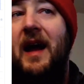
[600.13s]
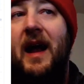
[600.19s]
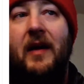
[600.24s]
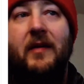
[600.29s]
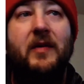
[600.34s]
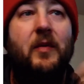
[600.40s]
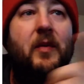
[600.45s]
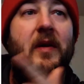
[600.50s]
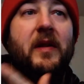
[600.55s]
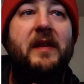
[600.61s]

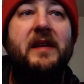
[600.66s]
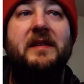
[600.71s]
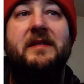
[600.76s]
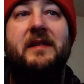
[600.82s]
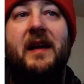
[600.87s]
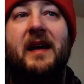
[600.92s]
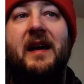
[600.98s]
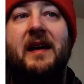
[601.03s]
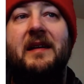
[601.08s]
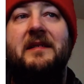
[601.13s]
every one of these
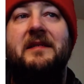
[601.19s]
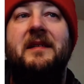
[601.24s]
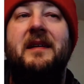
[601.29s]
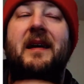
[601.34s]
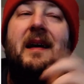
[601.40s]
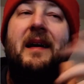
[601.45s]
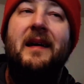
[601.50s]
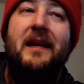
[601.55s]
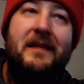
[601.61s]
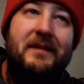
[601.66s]
days.
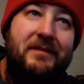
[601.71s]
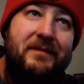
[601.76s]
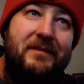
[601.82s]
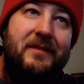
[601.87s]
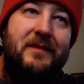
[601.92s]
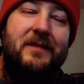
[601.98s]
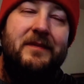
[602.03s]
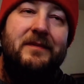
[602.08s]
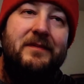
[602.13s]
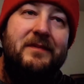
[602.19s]

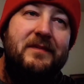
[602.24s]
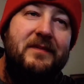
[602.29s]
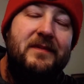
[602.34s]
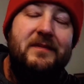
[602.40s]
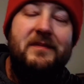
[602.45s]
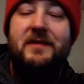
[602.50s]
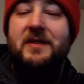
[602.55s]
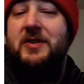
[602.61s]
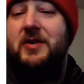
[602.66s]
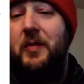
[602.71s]

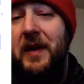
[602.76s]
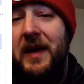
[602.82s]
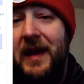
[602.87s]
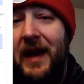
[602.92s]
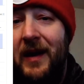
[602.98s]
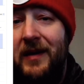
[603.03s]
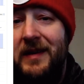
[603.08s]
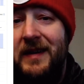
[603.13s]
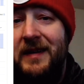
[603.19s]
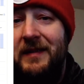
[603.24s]
Should we
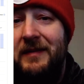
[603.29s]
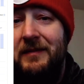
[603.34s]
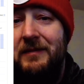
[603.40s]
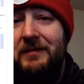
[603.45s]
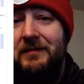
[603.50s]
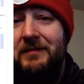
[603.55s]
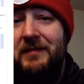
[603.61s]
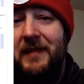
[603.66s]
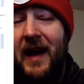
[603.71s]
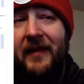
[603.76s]
count it
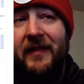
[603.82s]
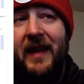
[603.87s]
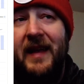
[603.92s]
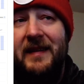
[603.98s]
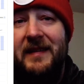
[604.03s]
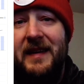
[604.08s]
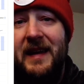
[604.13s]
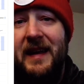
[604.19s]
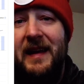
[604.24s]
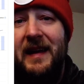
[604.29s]
on
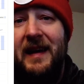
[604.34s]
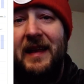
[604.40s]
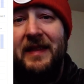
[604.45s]
that day?